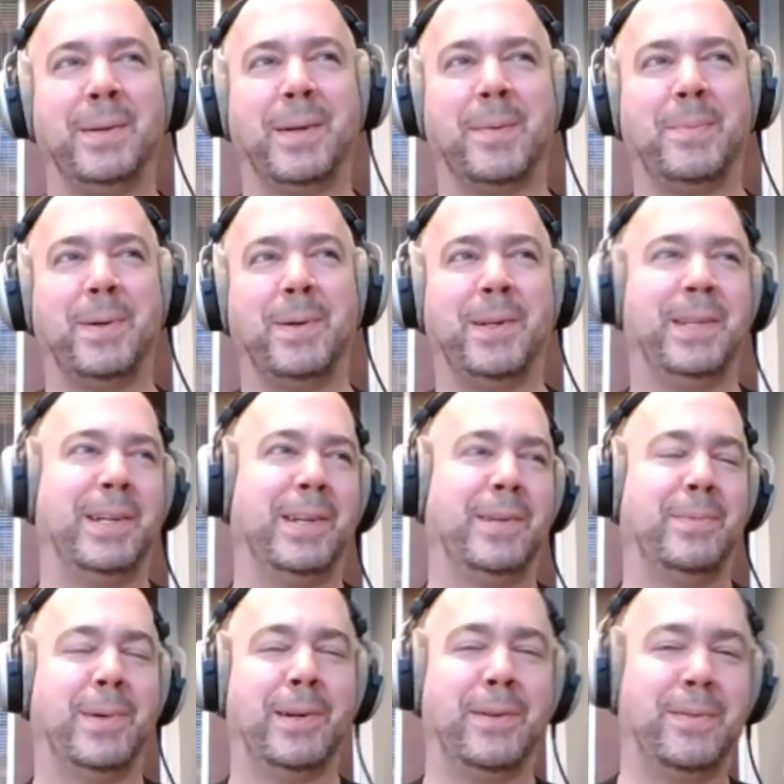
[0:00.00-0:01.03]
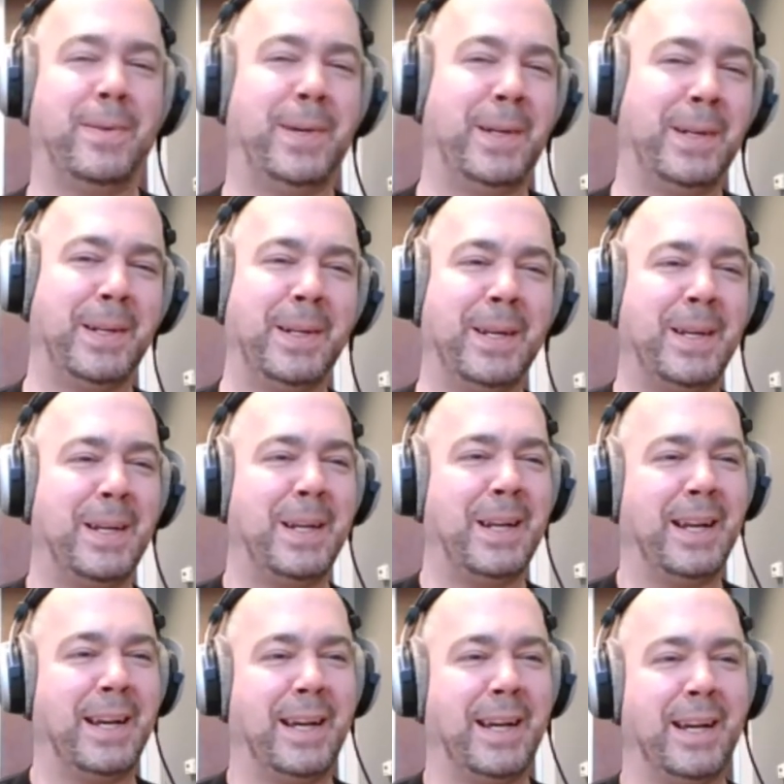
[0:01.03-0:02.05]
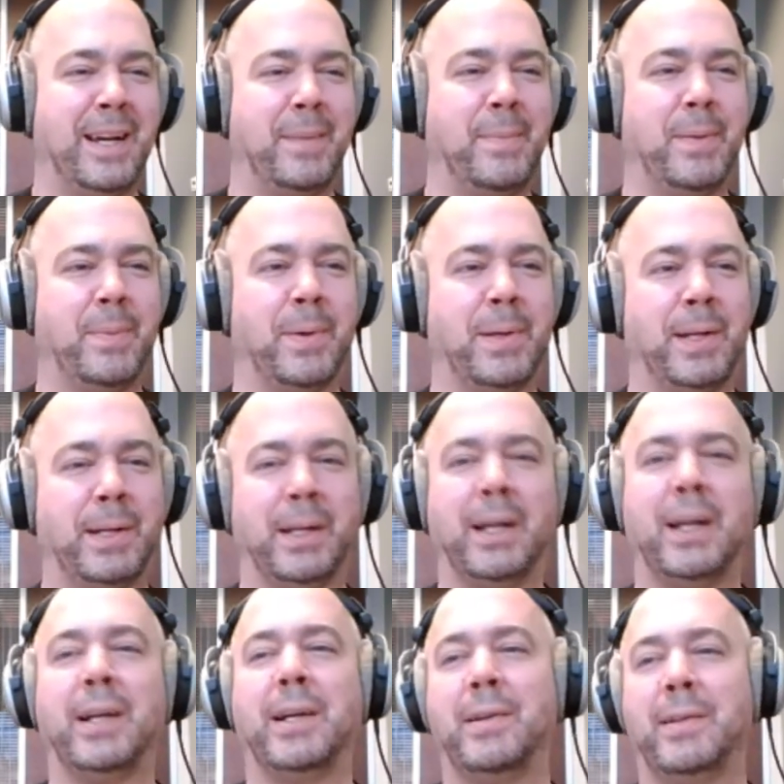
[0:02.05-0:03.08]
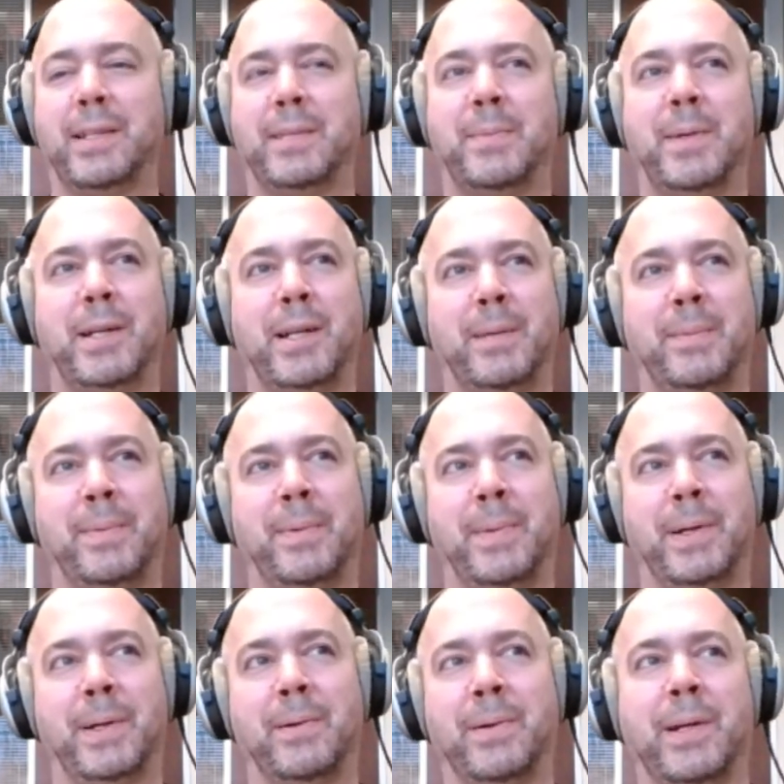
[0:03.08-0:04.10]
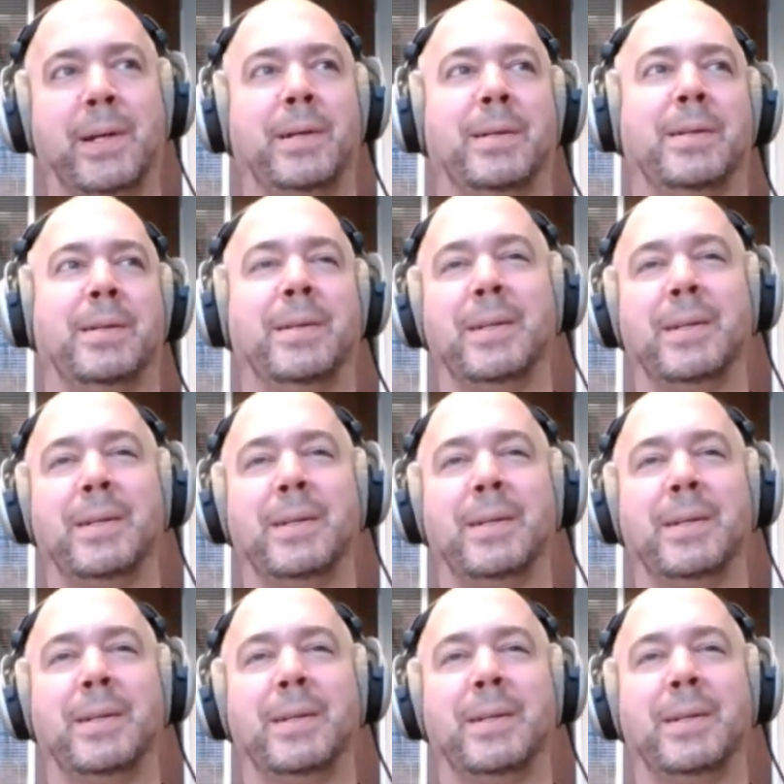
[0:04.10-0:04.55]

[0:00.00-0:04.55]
Completely unaware of it. People are like, you gotta go to this meetup. I'm like, okay.